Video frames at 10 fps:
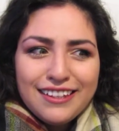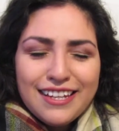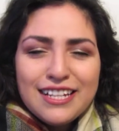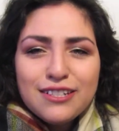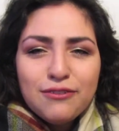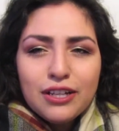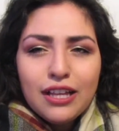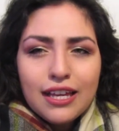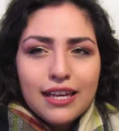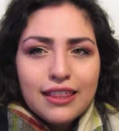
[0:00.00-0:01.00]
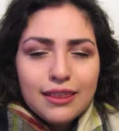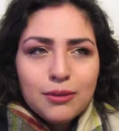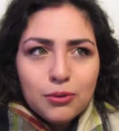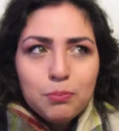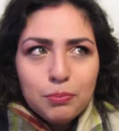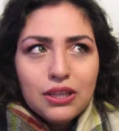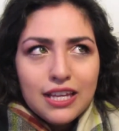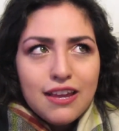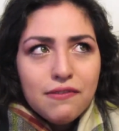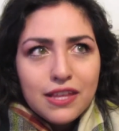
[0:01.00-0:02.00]
I
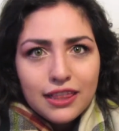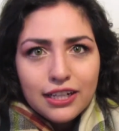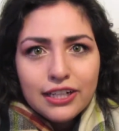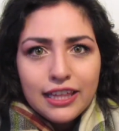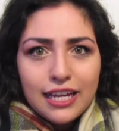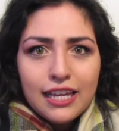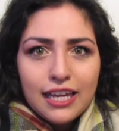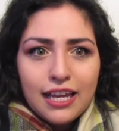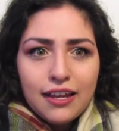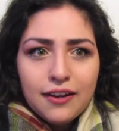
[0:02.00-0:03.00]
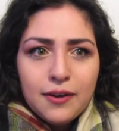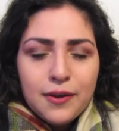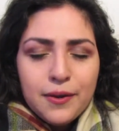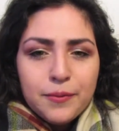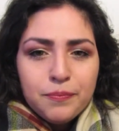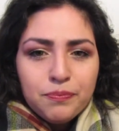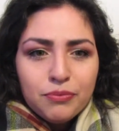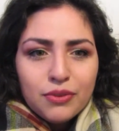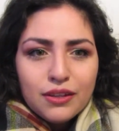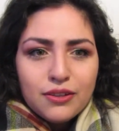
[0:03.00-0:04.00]
believe that they're thinking
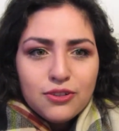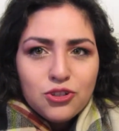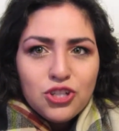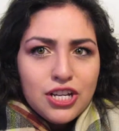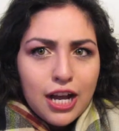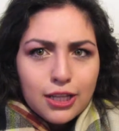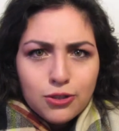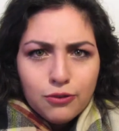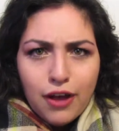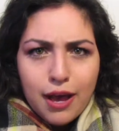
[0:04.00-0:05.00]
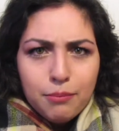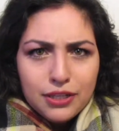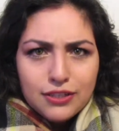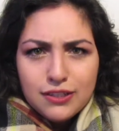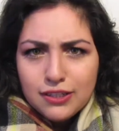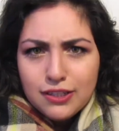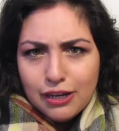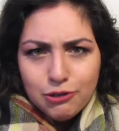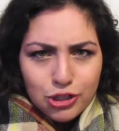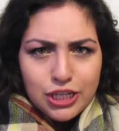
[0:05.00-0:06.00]
she got so fat because this is
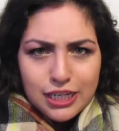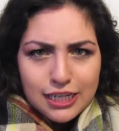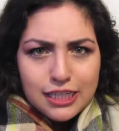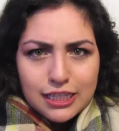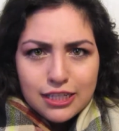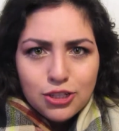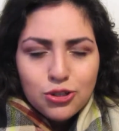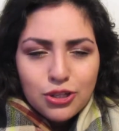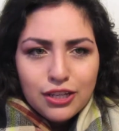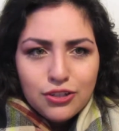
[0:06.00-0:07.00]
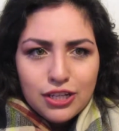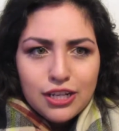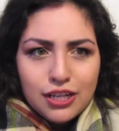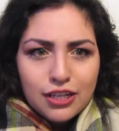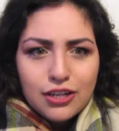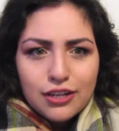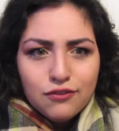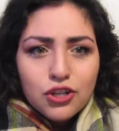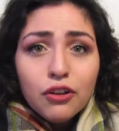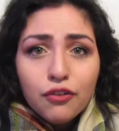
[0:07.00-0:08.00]
how she eats. So like eating any kind of
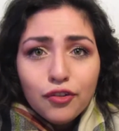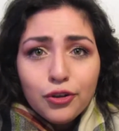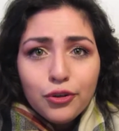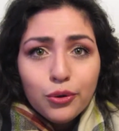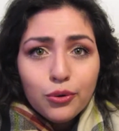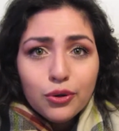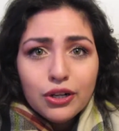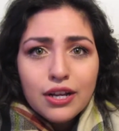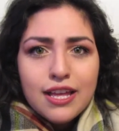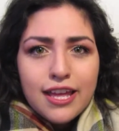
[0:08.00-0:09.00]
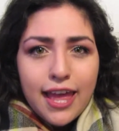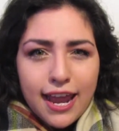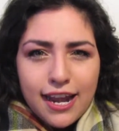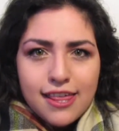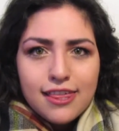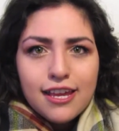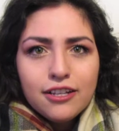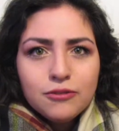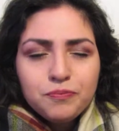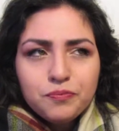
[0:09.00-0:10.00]
junk food or
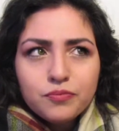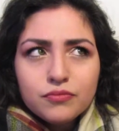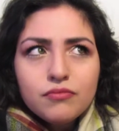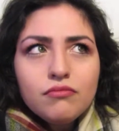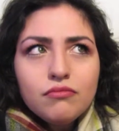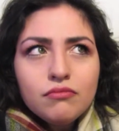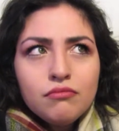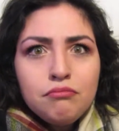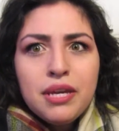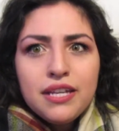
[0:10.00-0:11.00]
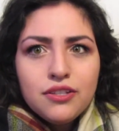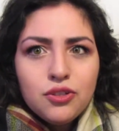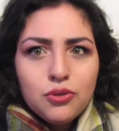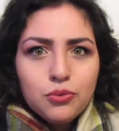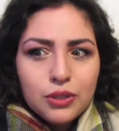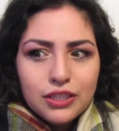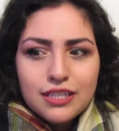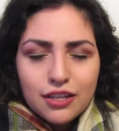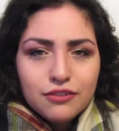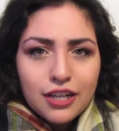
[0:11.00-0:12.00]
anything makes you really
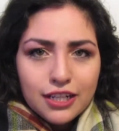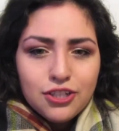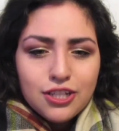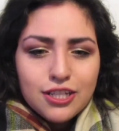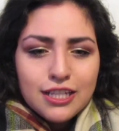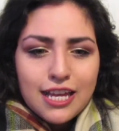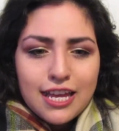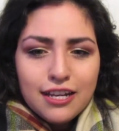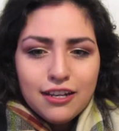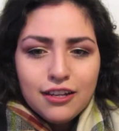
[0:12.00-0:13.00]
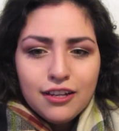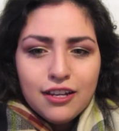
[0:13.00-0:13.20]
self-conscious, and